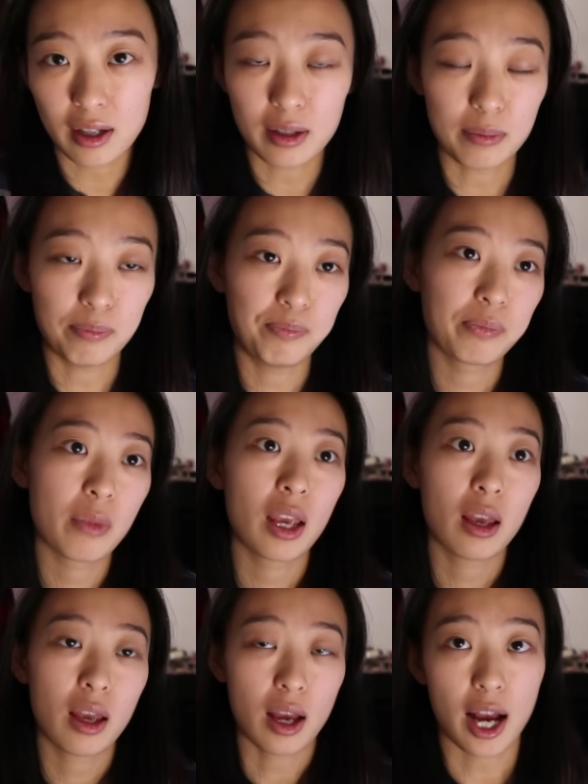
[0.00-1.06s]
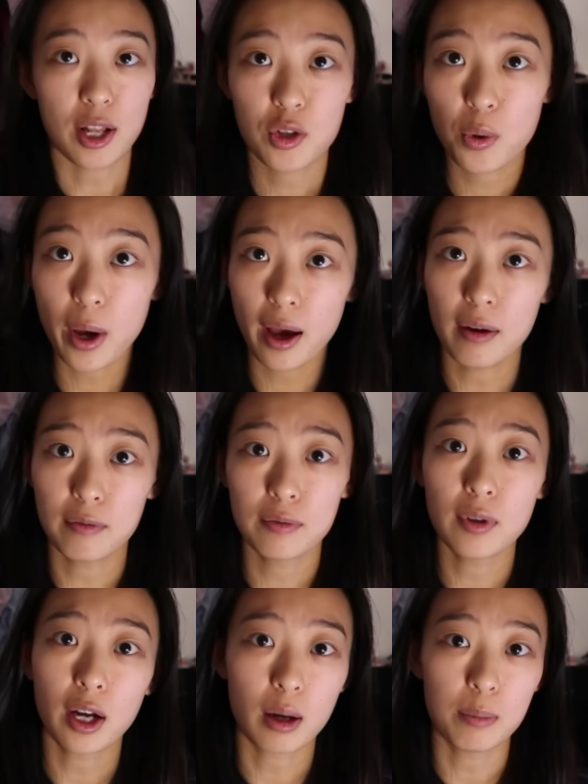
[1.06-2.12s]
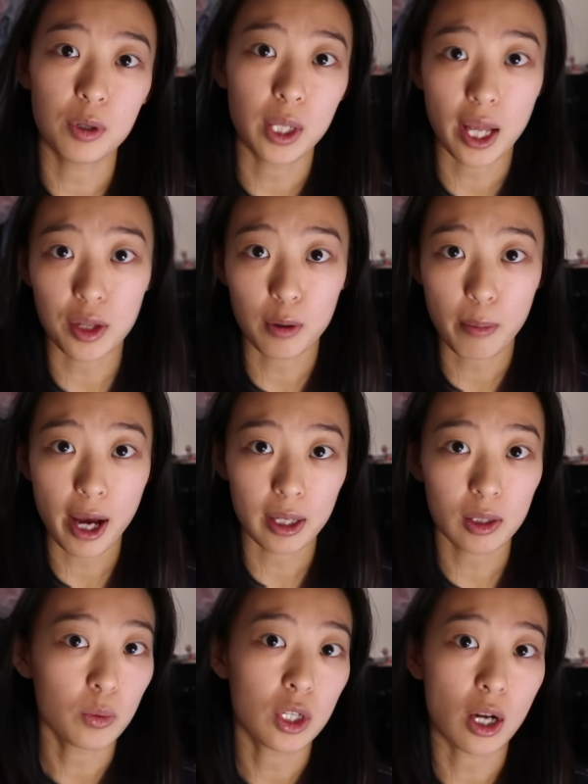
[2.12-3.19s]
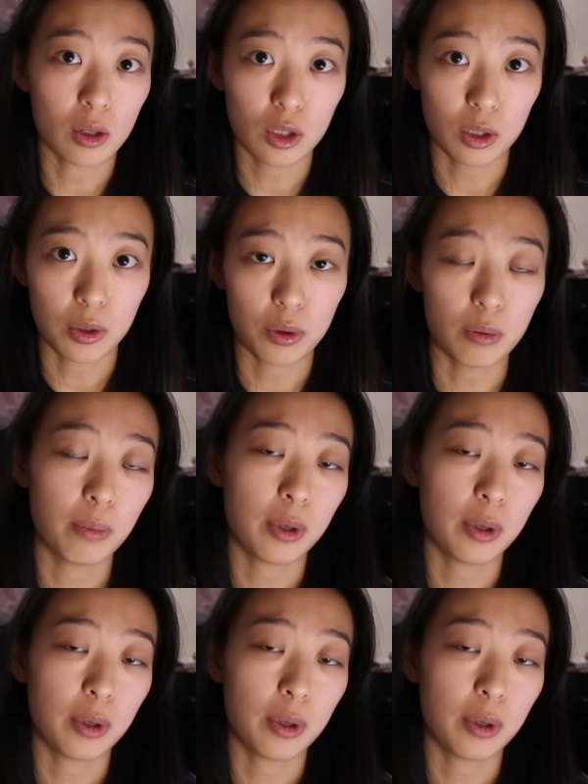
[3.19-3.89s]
I do have a couple leather bags which I'll show you,